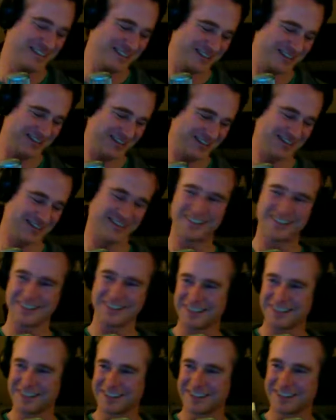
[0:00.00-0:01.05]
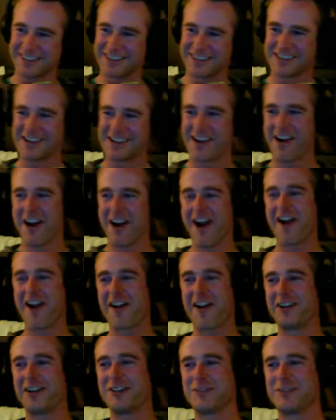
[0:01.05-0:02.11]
That was one thing I was really happy about